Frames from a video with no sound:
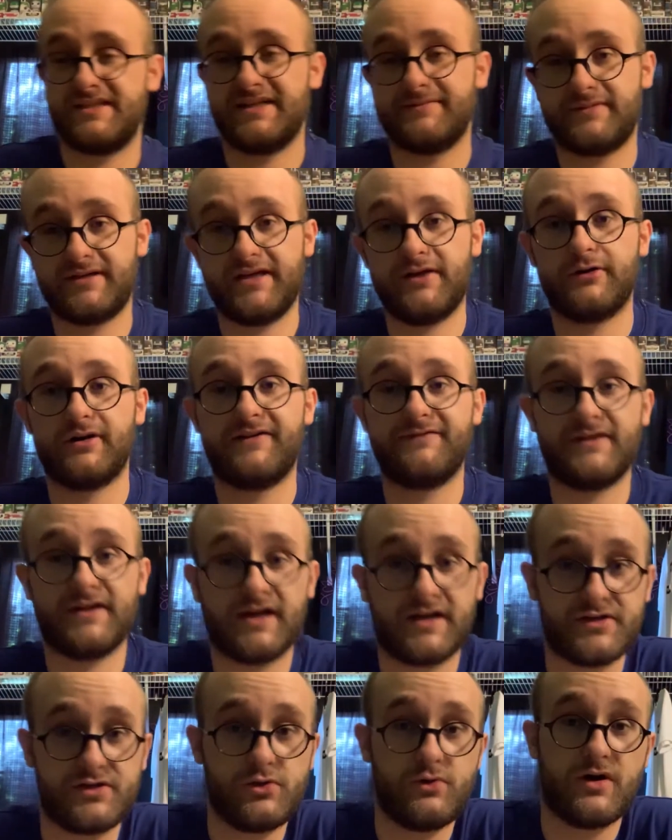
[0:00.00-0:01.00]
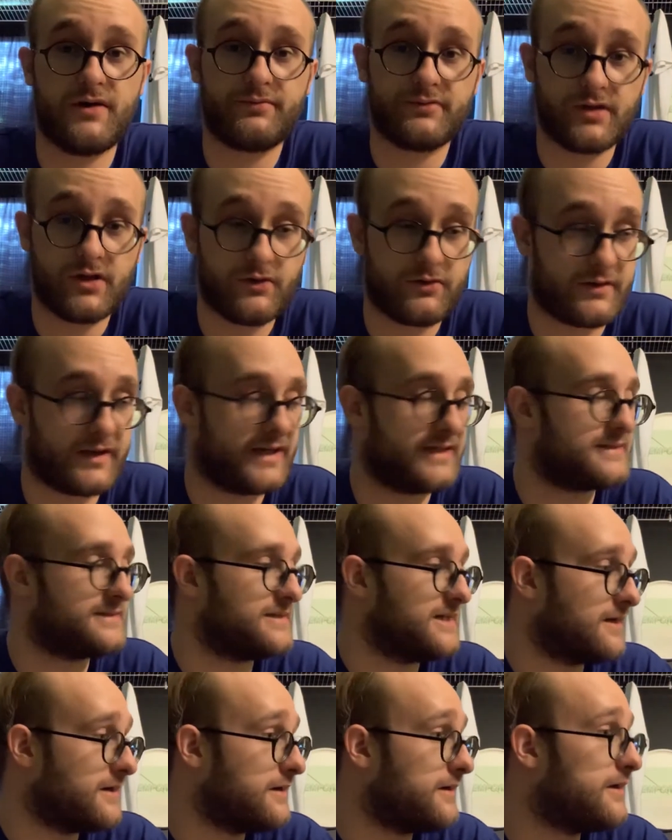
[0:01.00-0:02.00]
up to date on everything I do upload. Like I
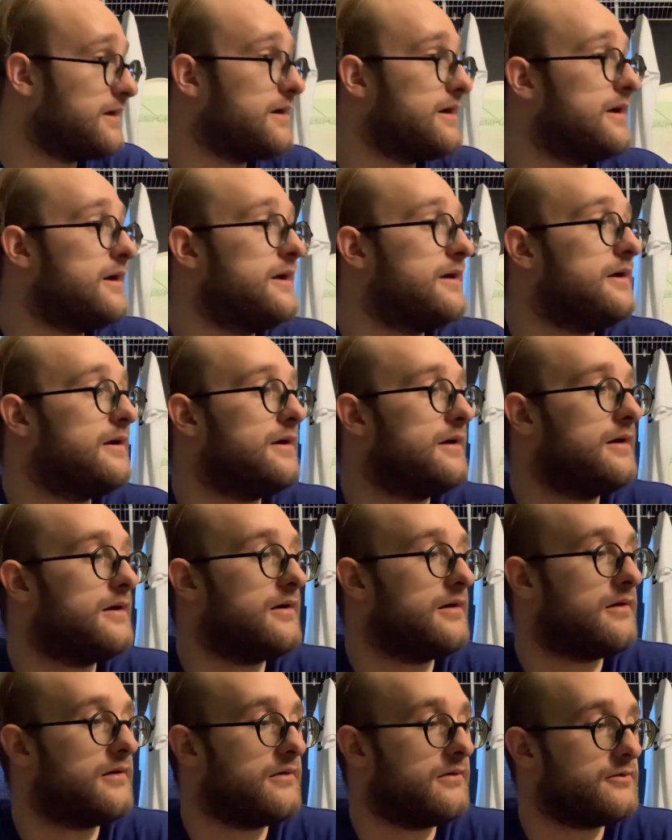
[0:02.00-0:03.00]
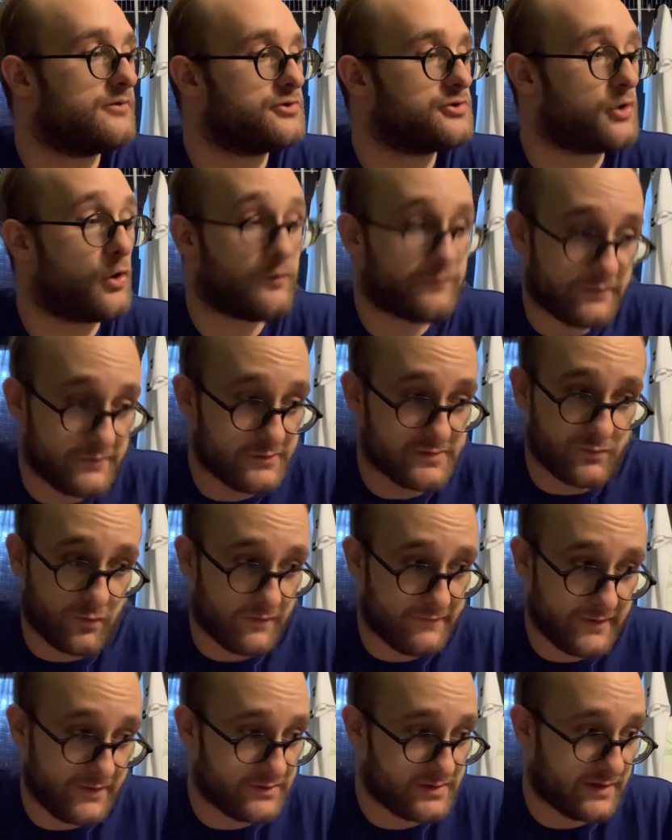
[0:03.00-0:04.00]
said, hopefully there's more
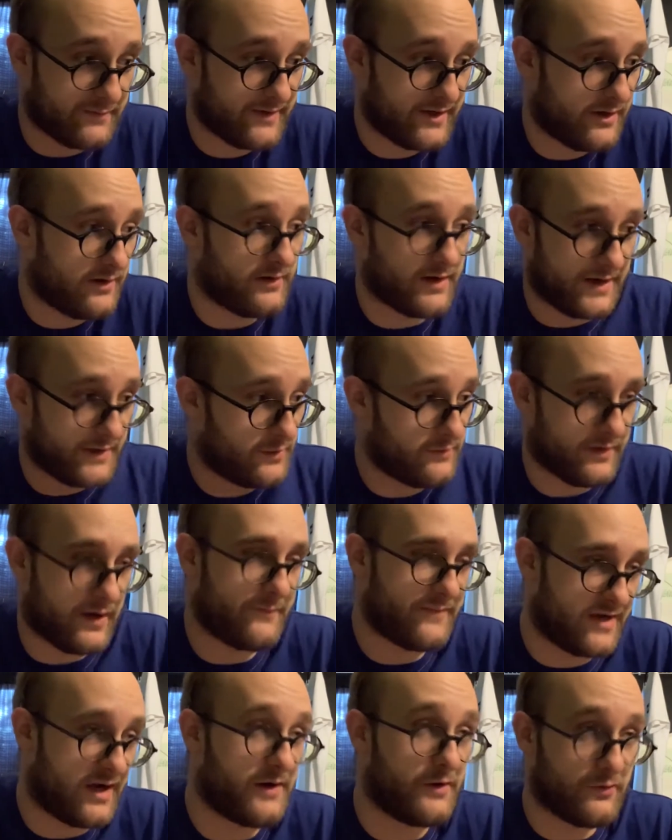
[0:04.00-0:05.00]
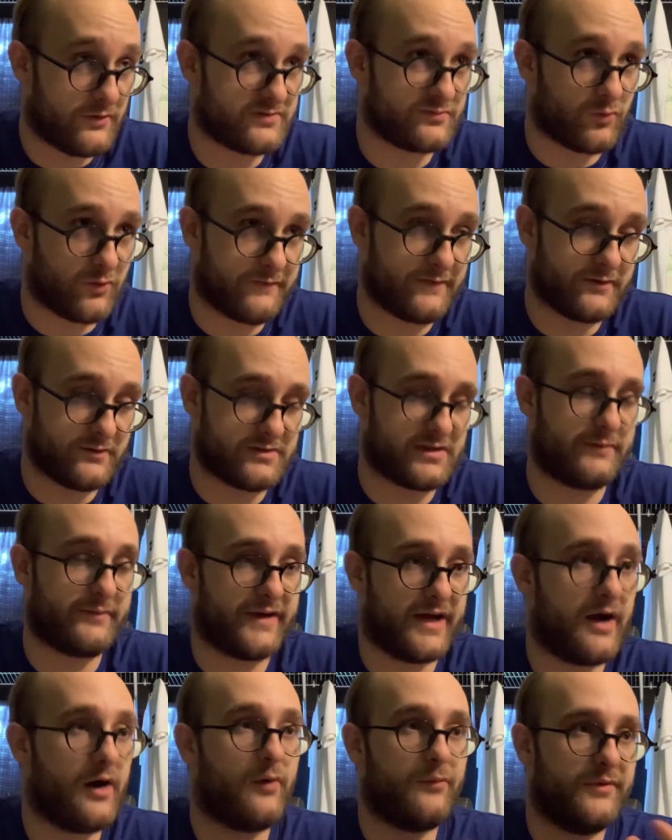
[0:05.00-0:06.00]
videos coming out. I know, I mean, I know there's more videos coming
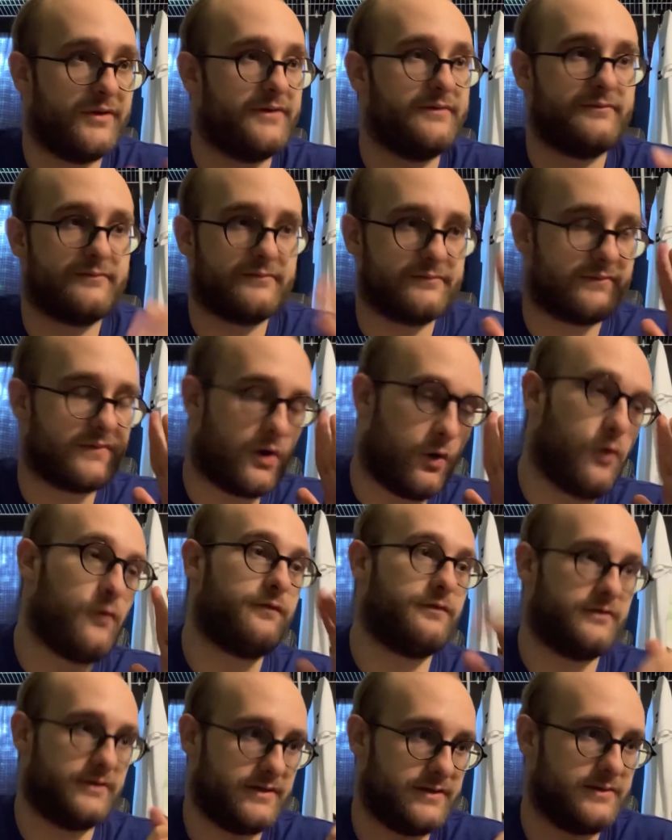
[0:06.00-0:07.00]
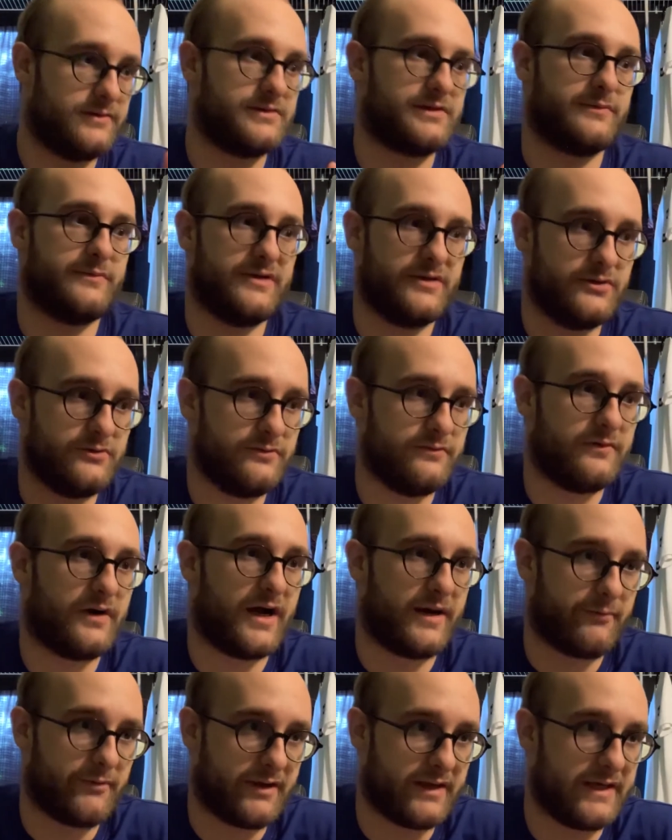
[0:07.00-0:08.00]
out, but hopefully there's going to be new, I'm
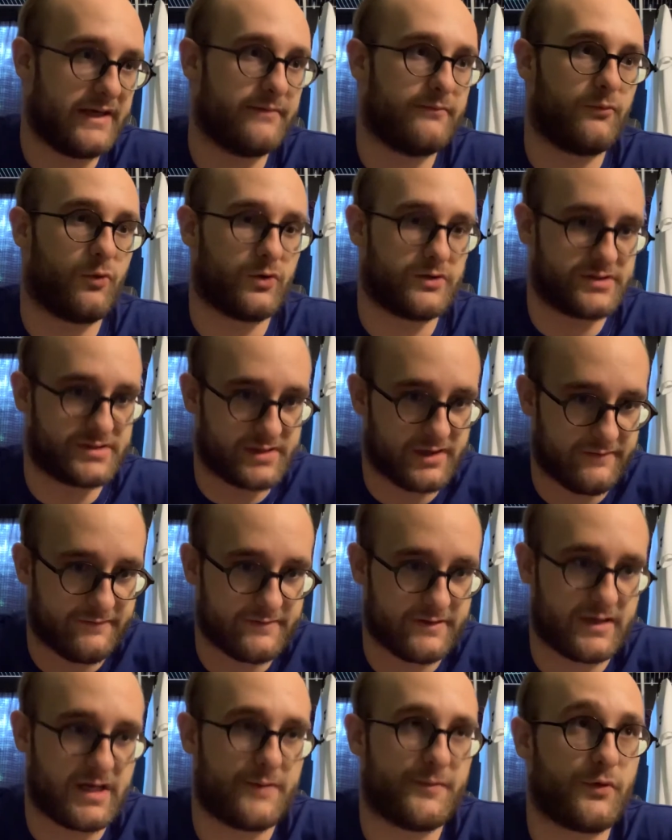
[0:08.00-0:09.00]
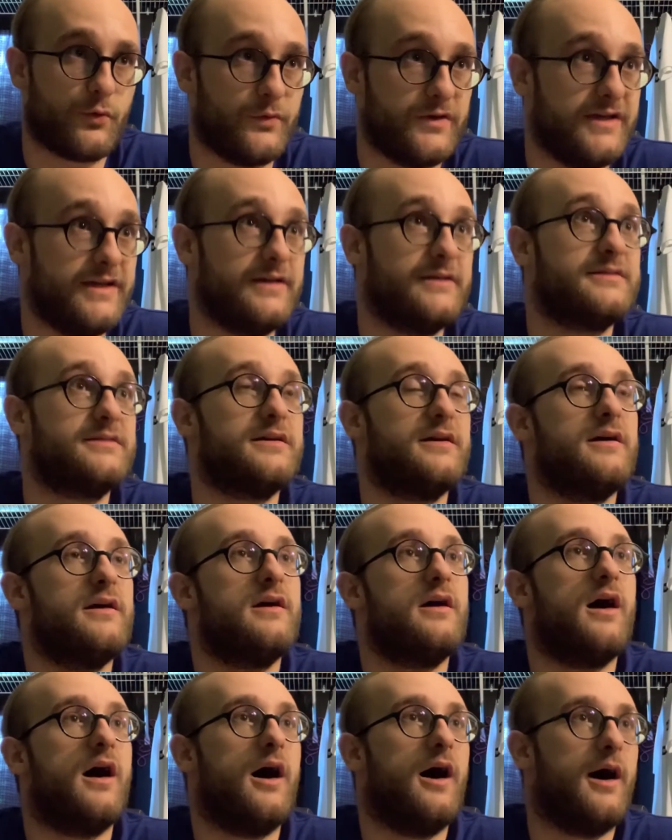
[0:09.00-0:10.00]
going to get more stuff in the coming weeks.
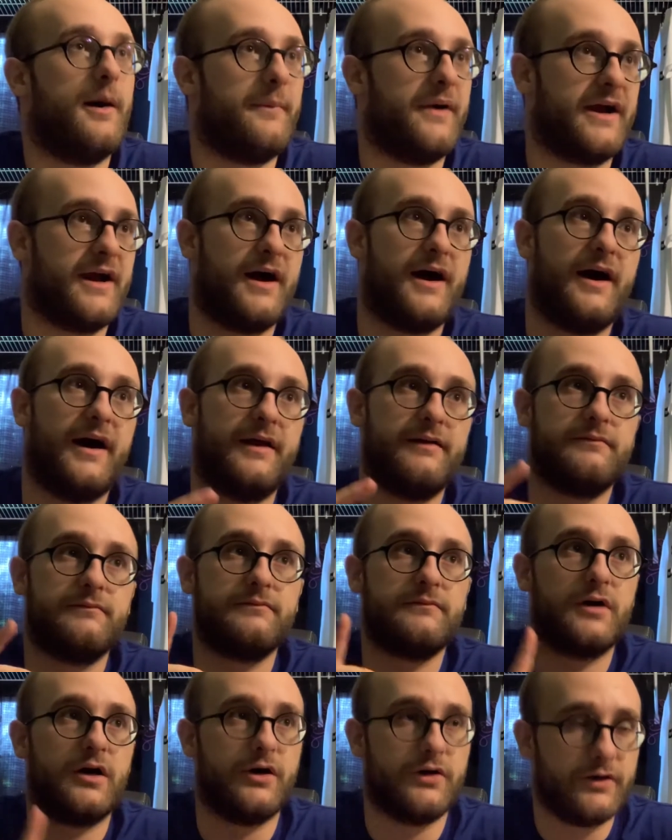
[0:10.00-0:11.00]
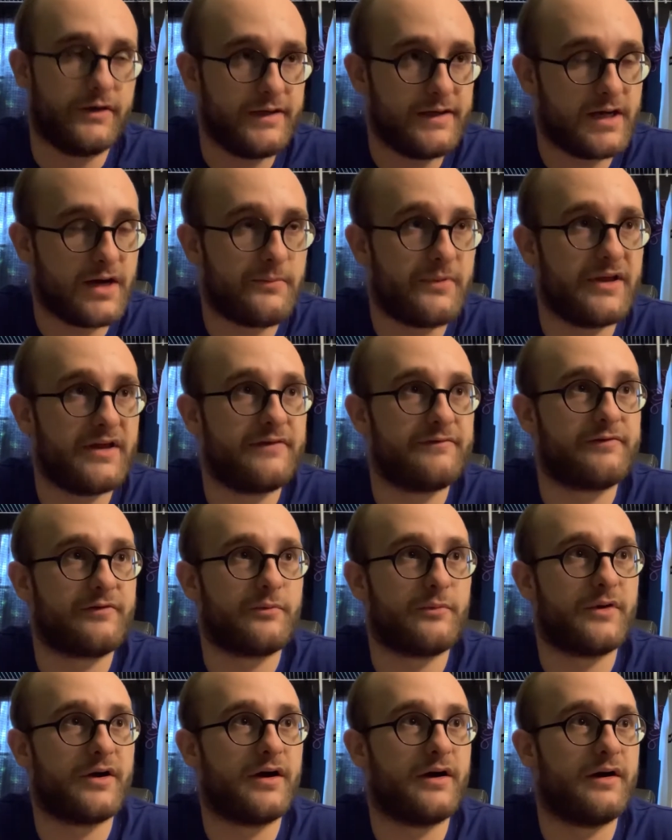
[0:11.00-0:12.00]
Um, I got a hoodie coming in
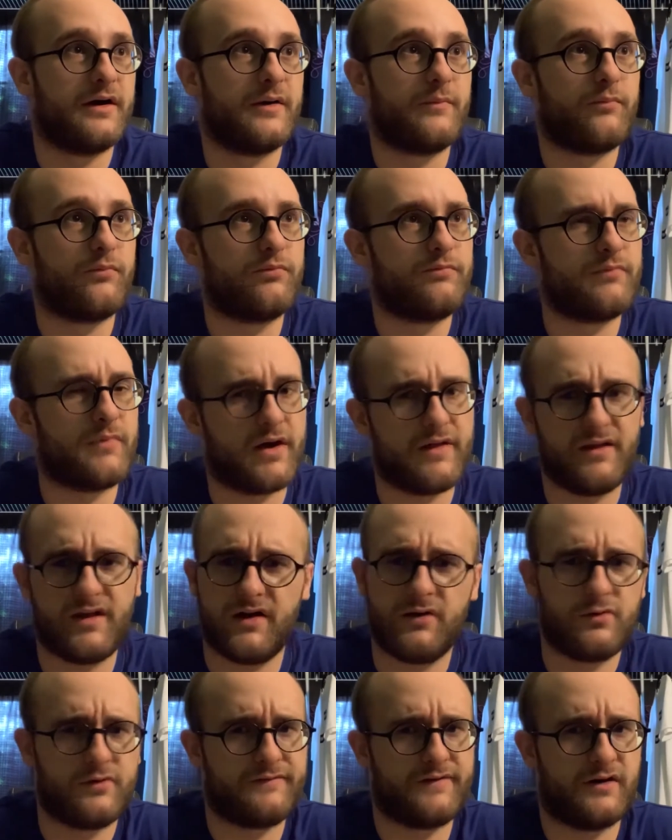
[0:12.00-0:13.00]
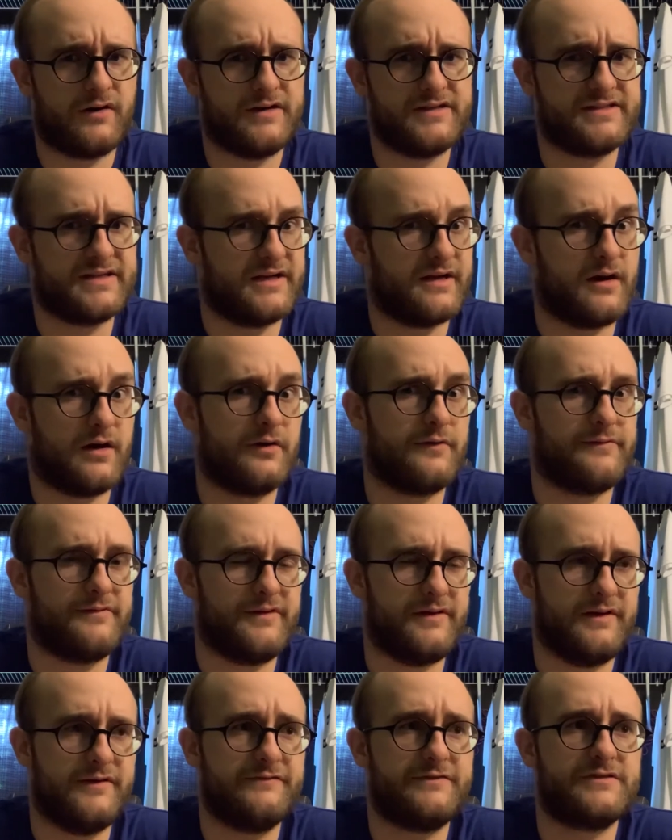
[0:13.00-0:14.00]
from, uh, I, I don't know if I already said 100
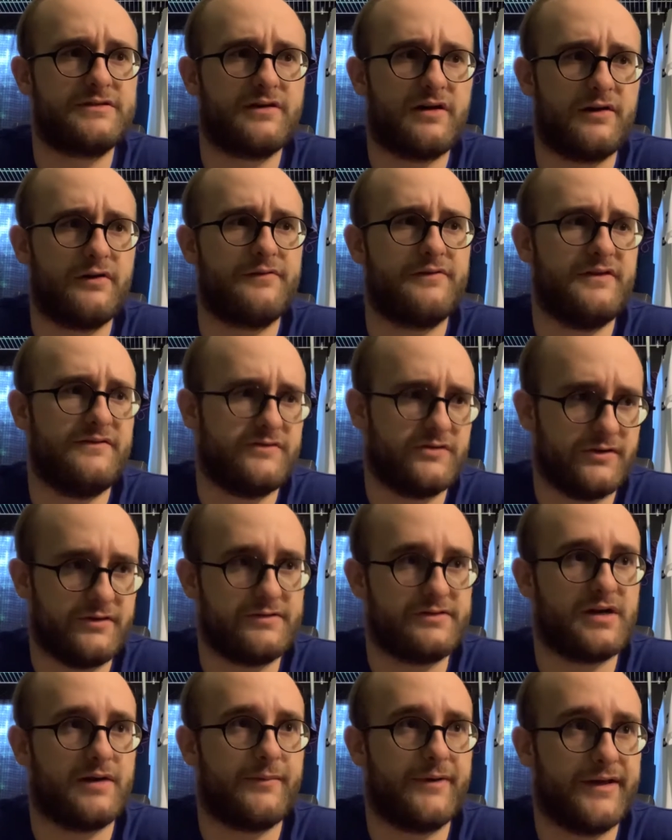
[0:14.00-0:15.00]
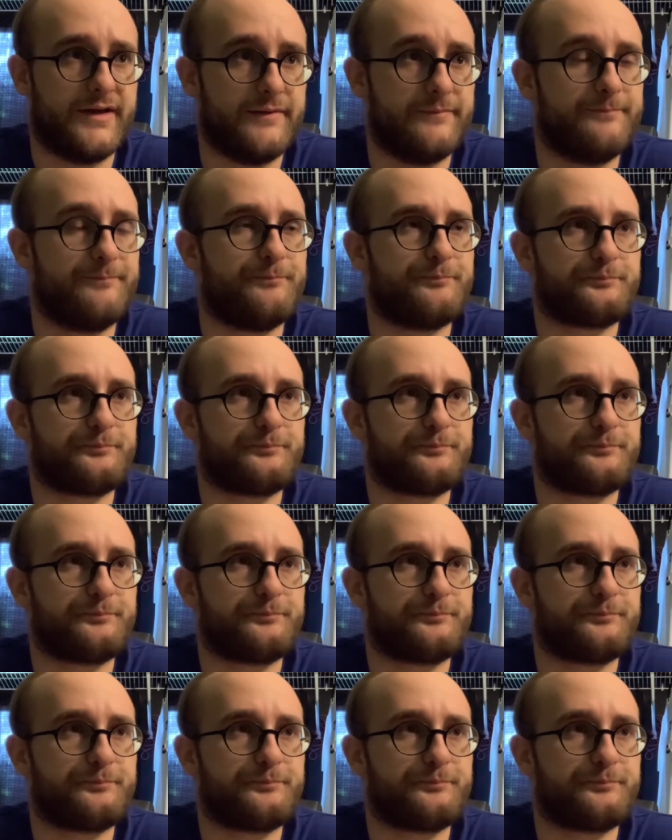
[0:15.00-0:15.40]
Thieves. 100 Thieves hoodie's coming in